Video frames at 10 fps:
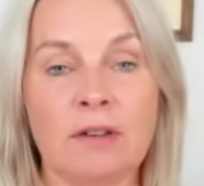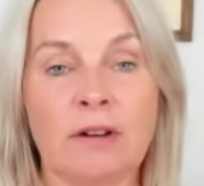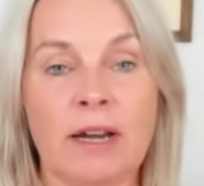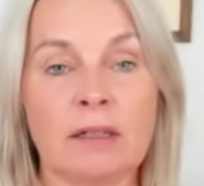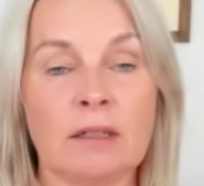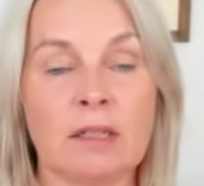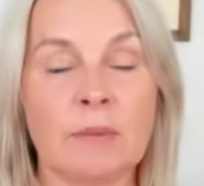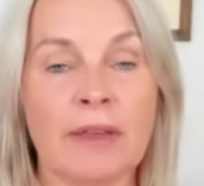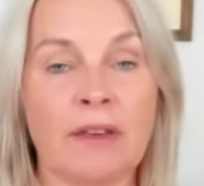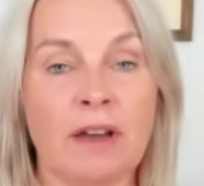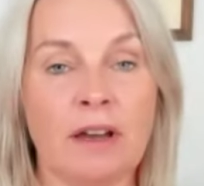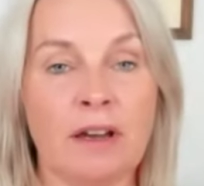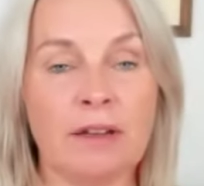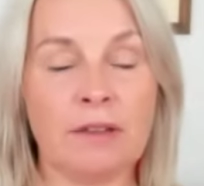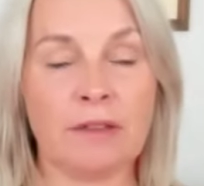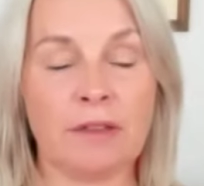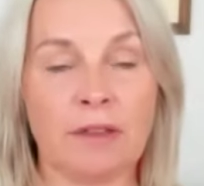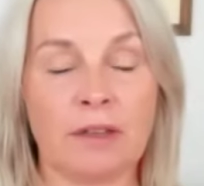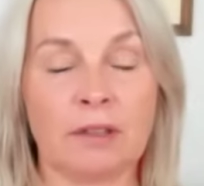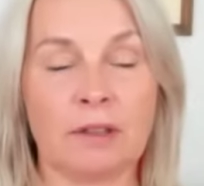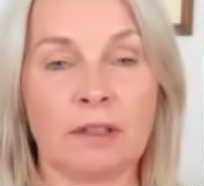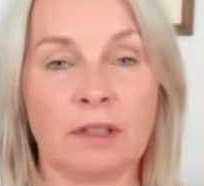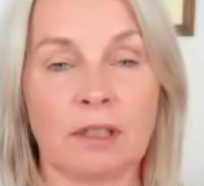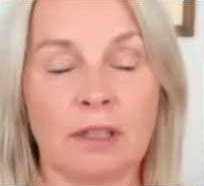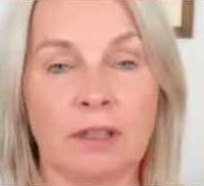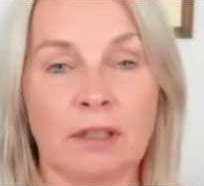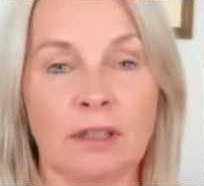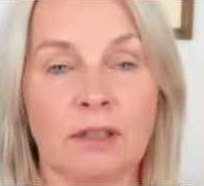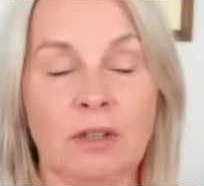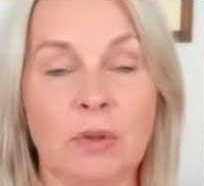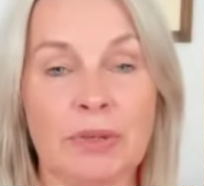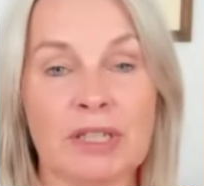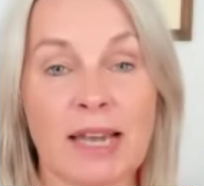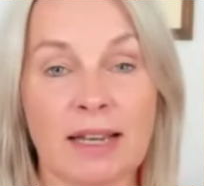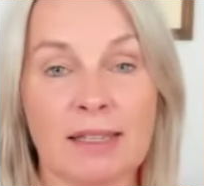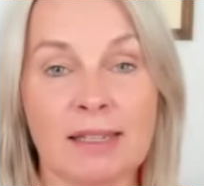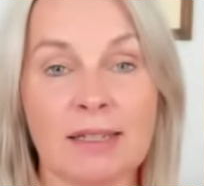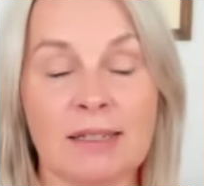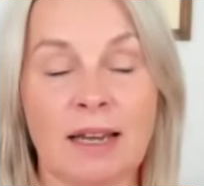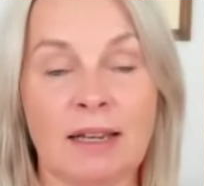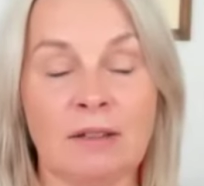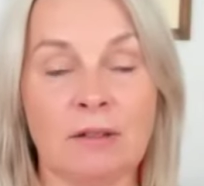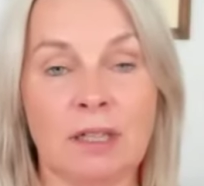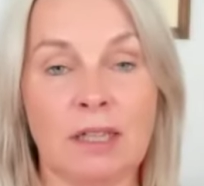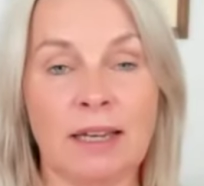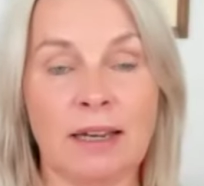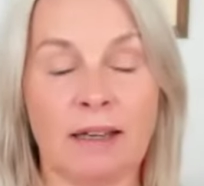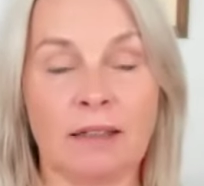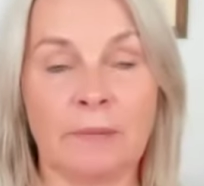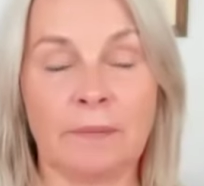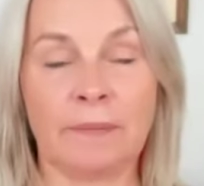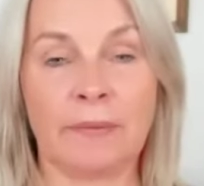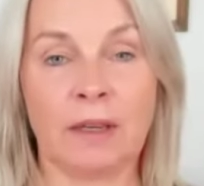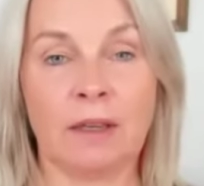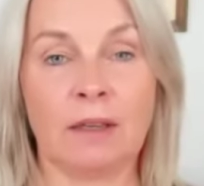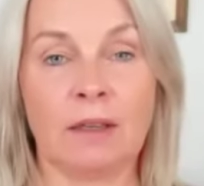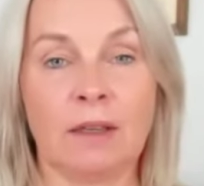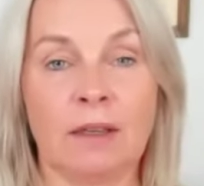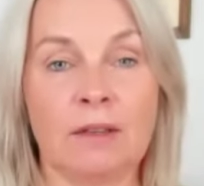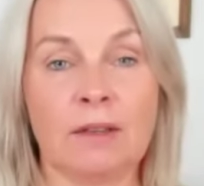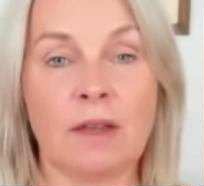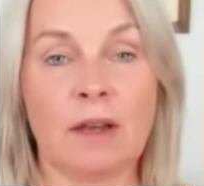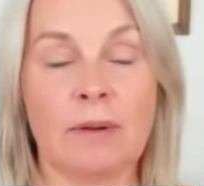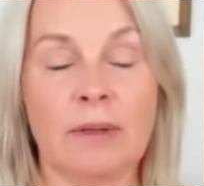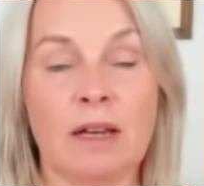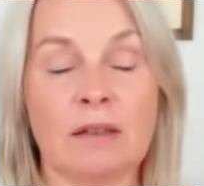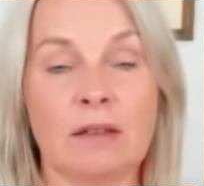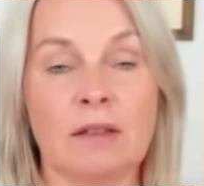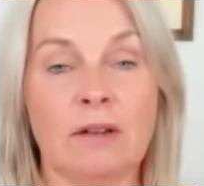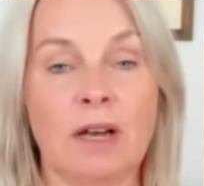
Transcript: you're grounded to Mother Earth, you're protected, and you're clear. So we'll ask your